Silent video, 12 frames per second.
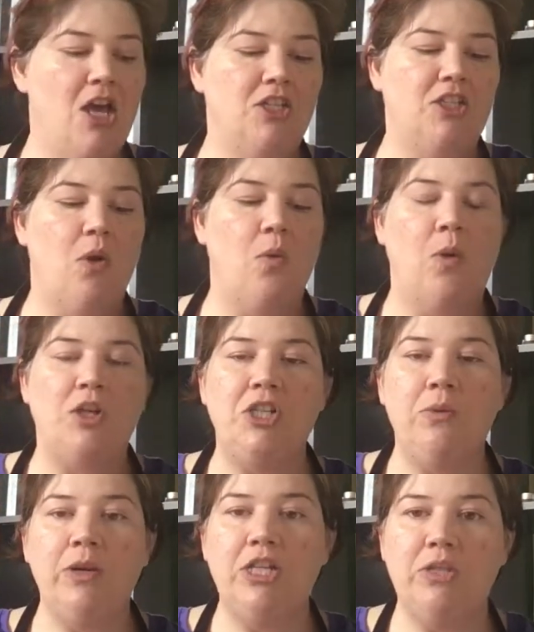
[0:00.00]
So what
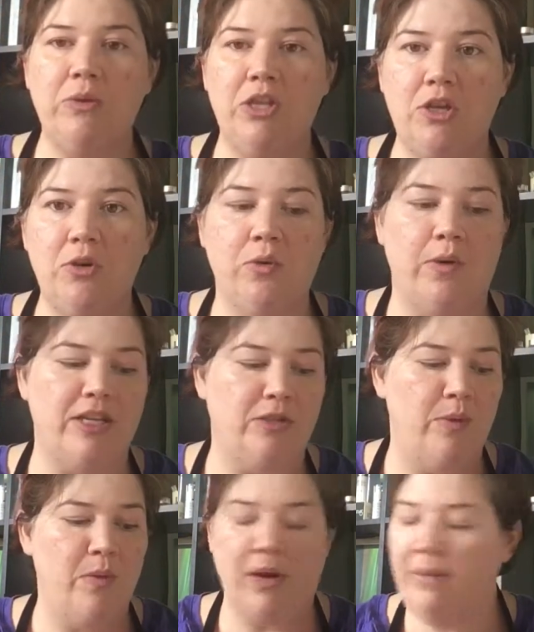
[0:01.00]
you want to do with you is
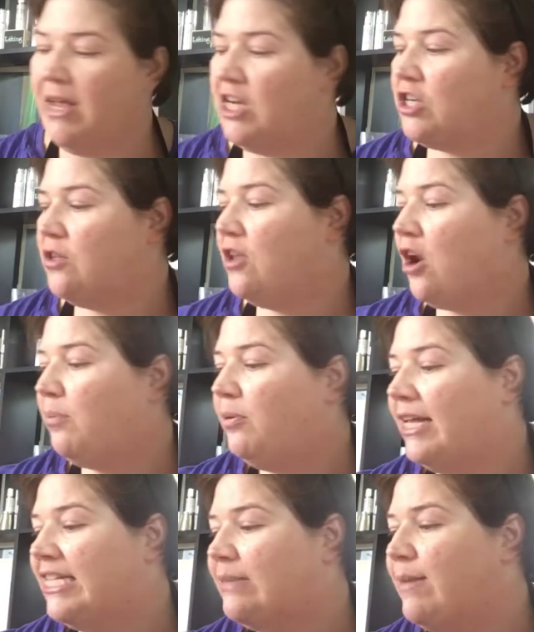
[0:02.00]
we want to make sure that our
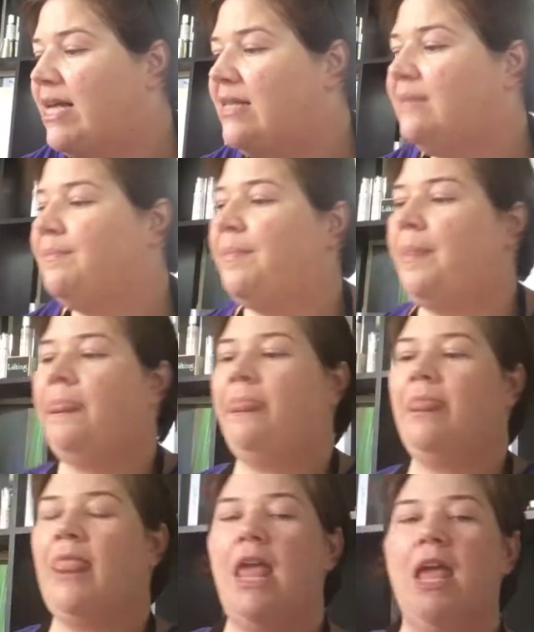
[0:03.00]
placement
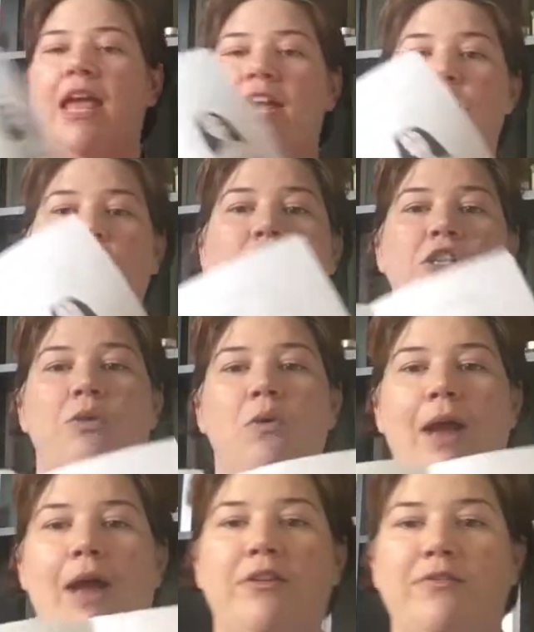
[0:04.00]
is we're going to do a
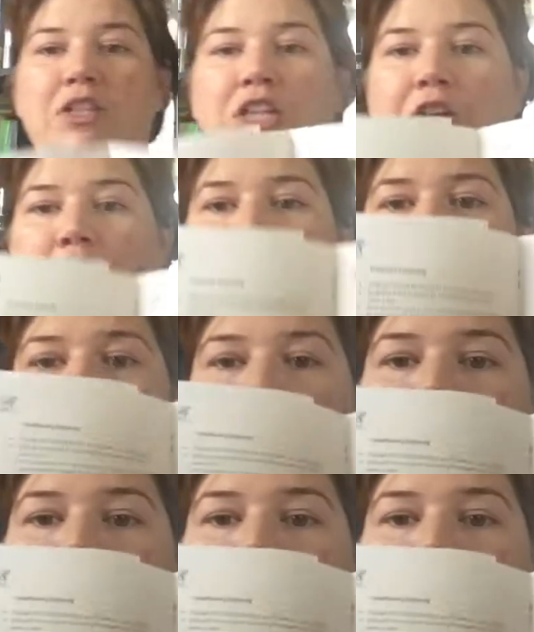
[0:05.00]
round of 2.